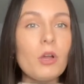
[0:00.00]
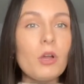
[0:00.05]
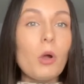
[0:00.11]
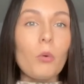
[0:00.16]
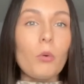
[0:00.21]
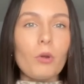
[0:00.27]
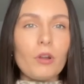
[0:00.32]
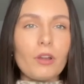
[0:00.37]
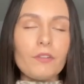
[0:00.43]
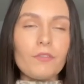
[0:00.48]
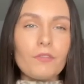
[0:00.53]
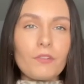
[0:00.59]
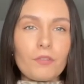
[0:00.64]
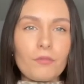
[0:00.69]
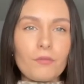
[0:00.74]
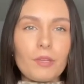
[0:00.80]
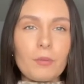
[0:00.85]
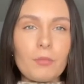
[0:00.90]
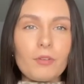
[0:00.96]
wore it for the
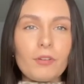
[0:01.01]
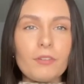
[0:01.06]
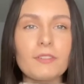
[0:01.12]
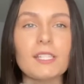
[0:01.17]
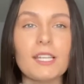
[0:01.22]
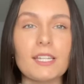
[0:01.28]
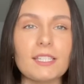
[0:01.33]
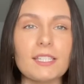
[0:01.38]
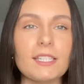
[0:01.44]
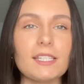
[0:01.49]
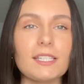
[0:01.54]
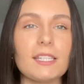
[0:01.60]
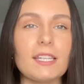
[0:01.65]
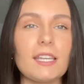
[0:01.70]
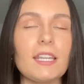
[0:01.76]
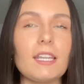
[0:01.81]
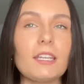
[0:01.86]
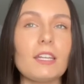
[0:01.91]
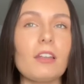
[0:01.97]
reboot of Sex and the
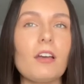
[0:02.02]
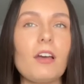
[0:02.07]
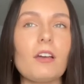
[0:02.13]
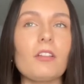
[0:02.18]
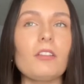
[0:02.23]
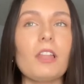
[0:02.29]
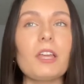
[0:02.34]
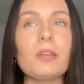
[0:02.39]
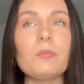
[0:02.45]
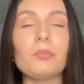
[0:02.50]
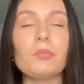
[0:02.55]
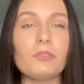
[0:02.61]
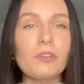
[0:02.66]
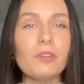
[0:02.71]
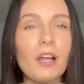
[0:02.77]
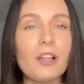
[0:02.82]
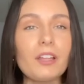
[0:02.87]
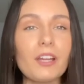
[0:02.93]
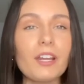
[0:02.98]
City in a light blue
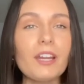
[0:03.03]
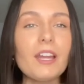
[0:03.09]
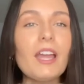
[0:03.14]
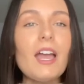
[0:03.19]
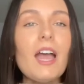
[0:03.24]
color.